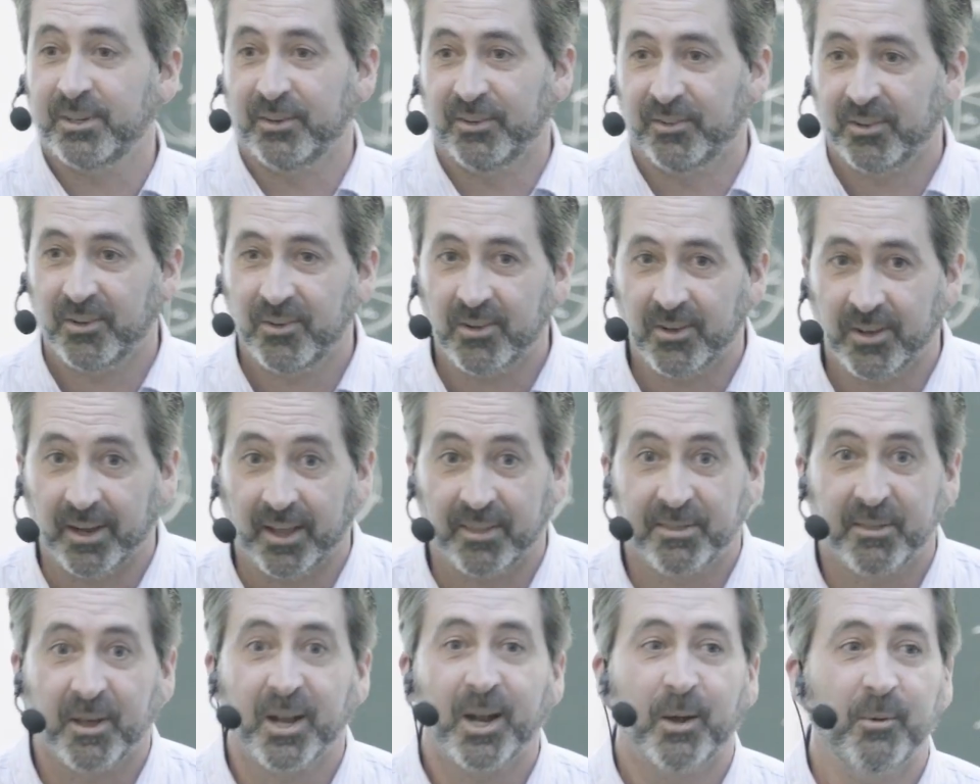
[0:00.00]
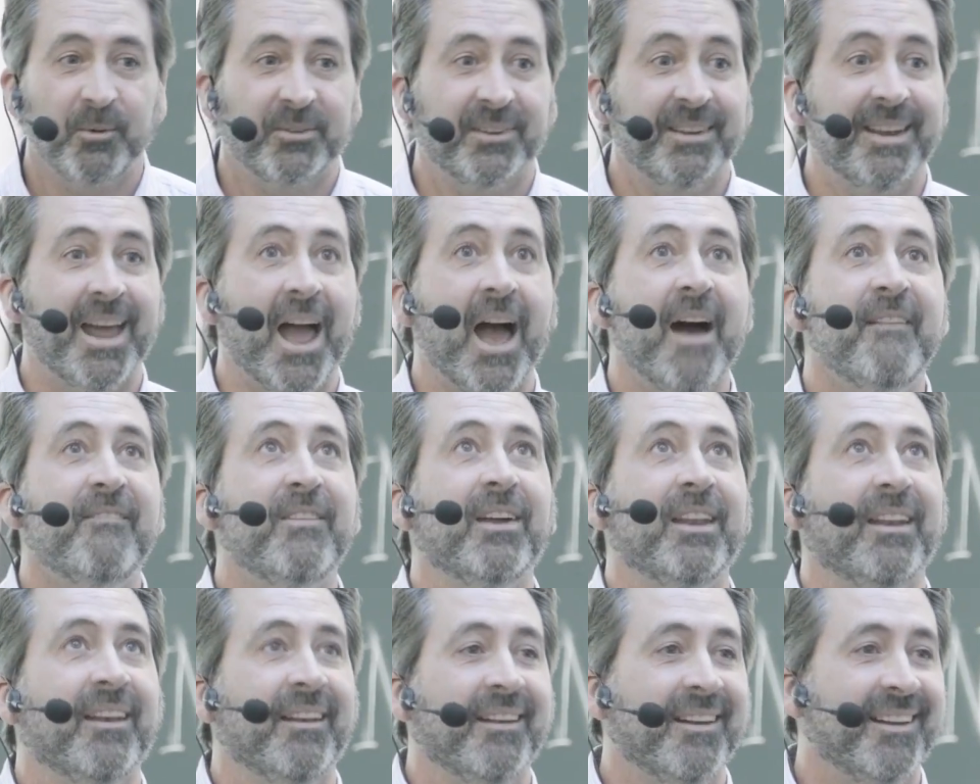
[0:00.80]
years old. I thought I was in
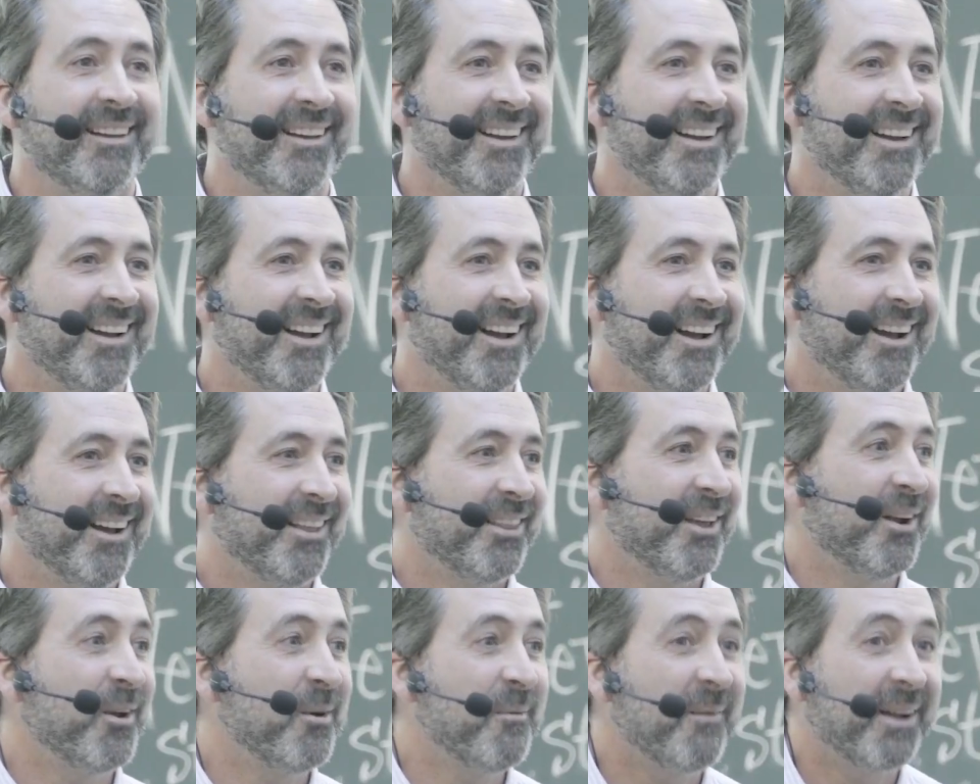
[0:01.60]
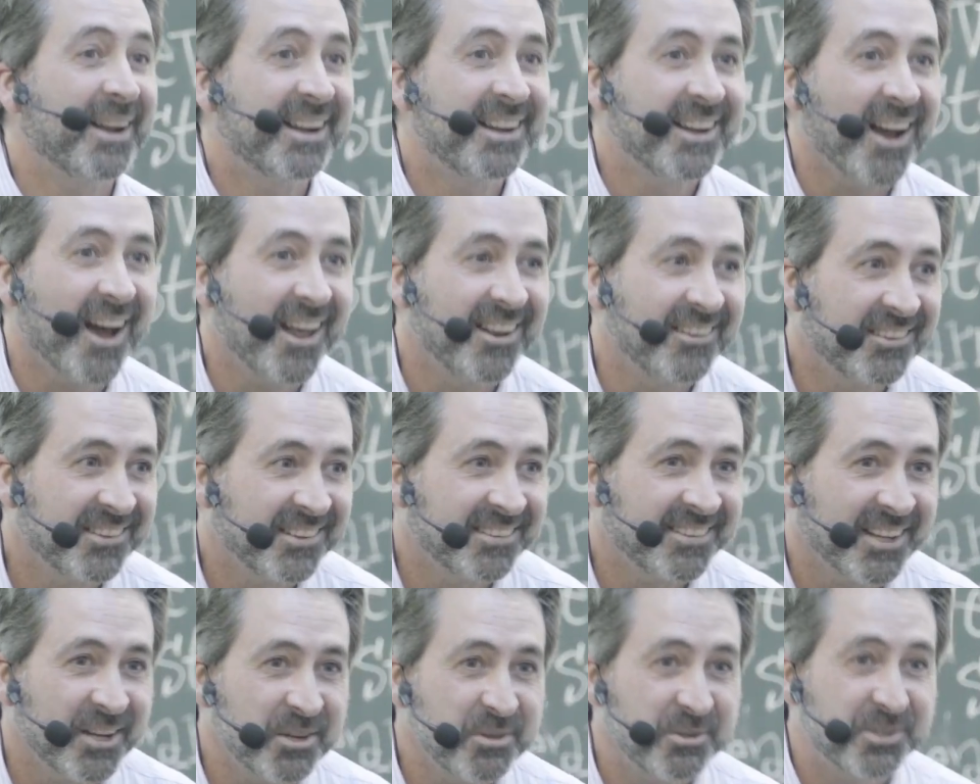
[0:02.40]
heaven. I thought, oh my God, is
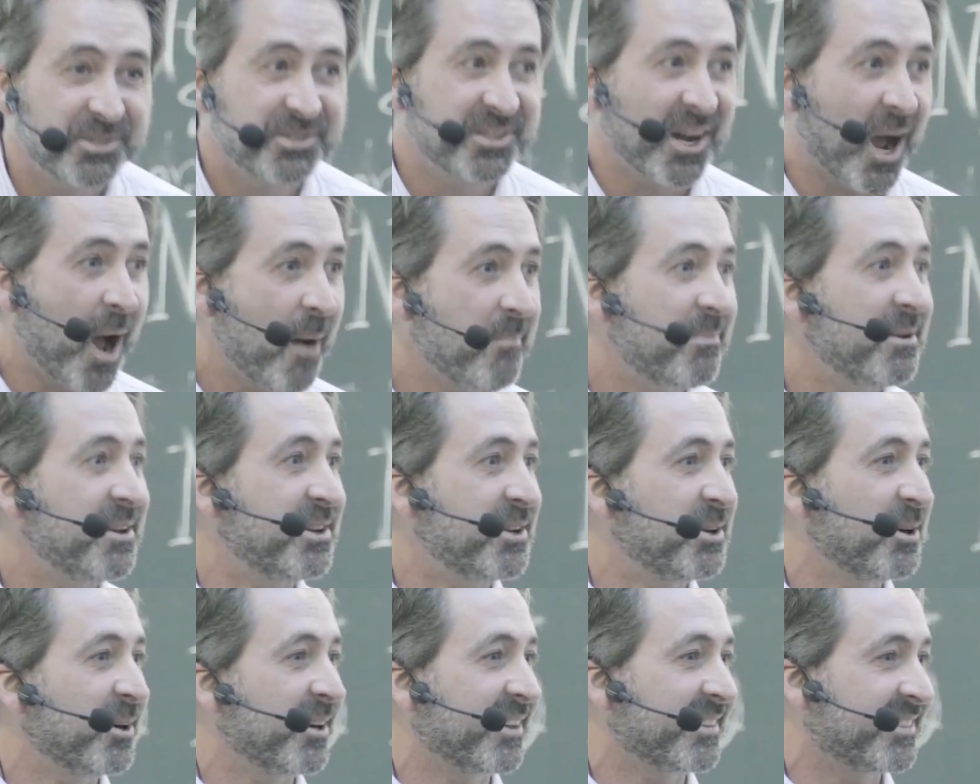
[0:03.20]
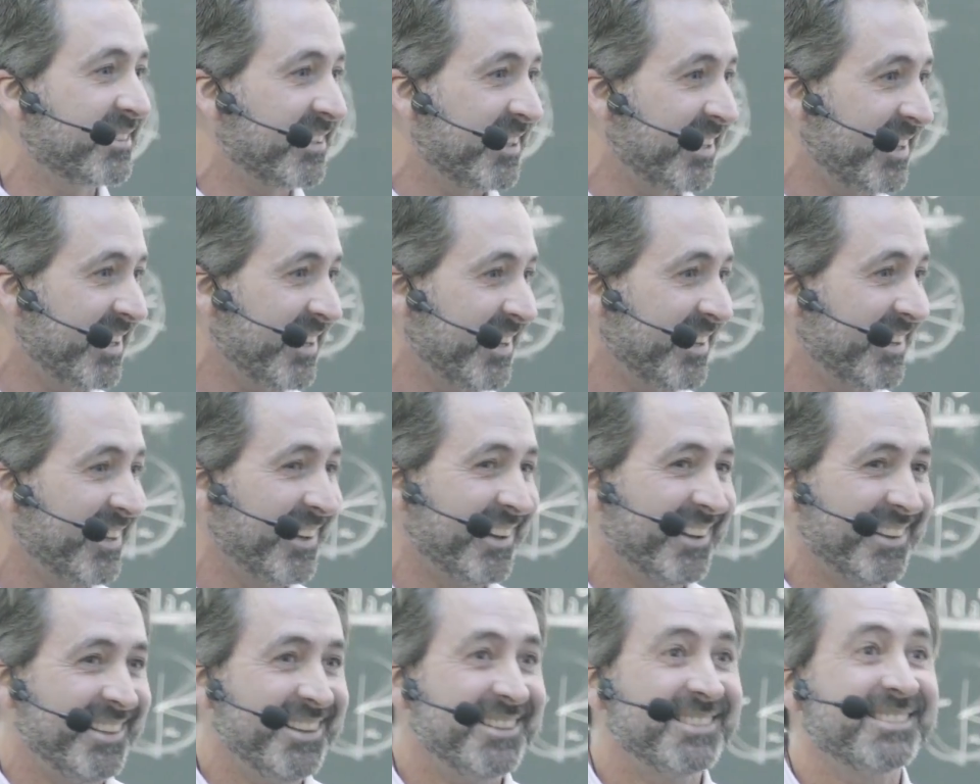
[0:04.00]
this how you shop in New York City?
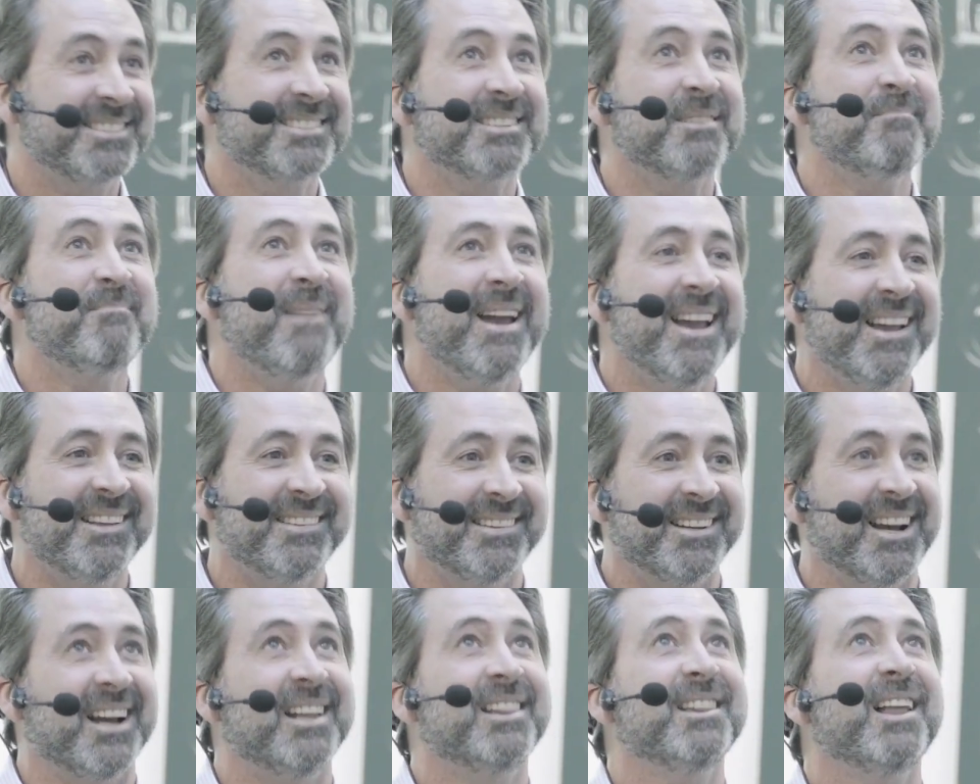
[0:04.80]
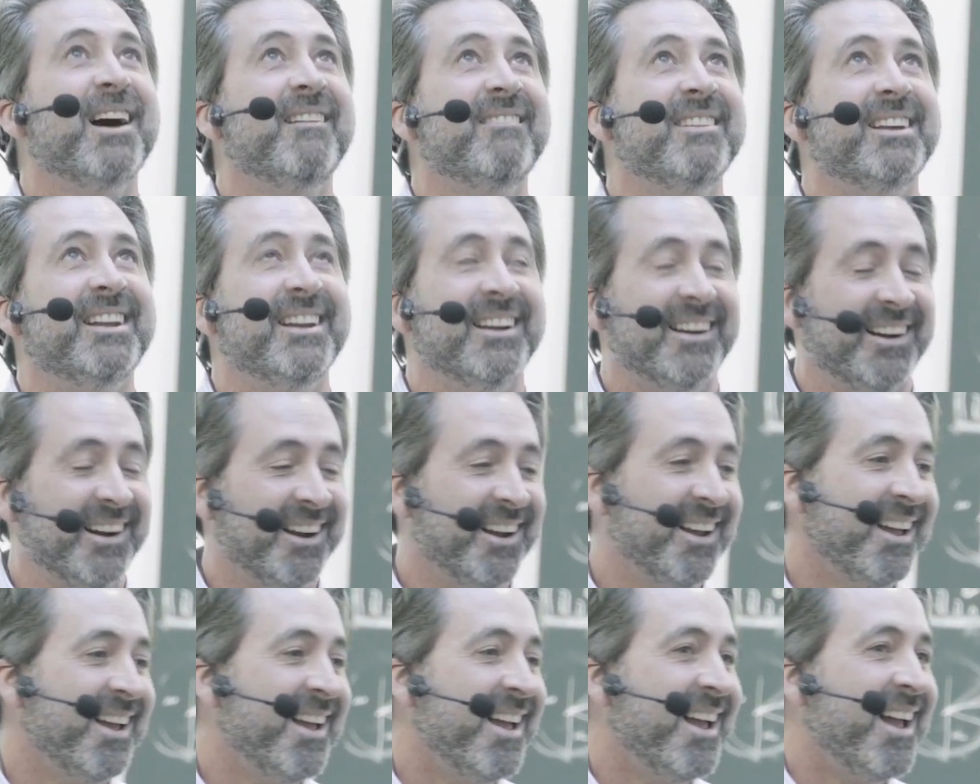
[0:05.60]
This is amazing, I love it
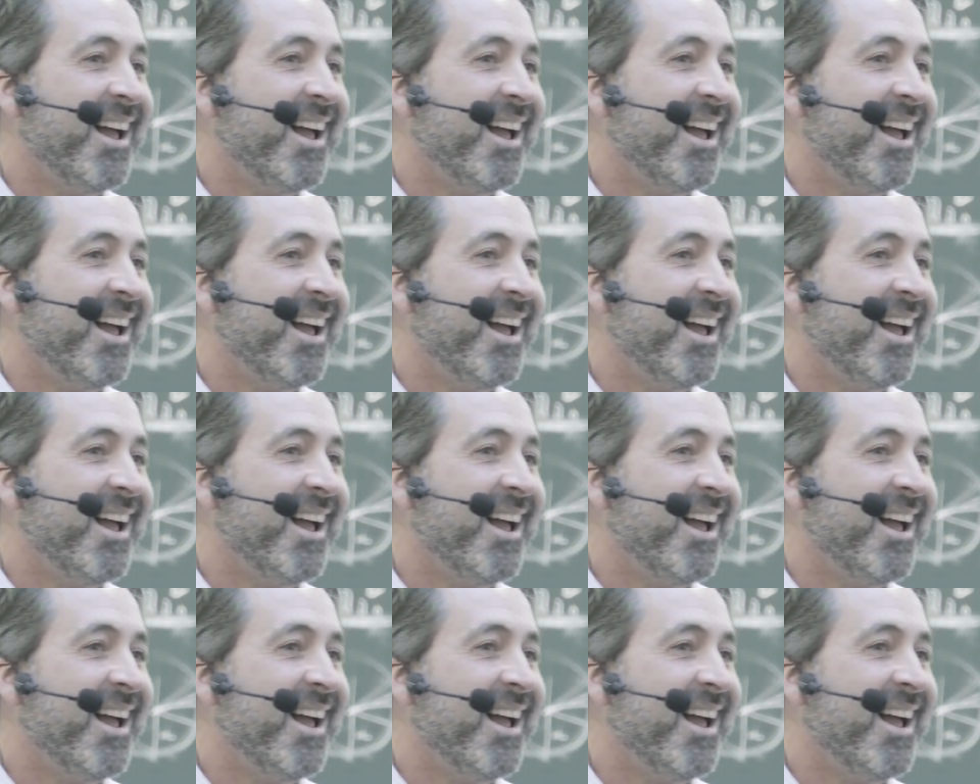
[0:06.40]
here.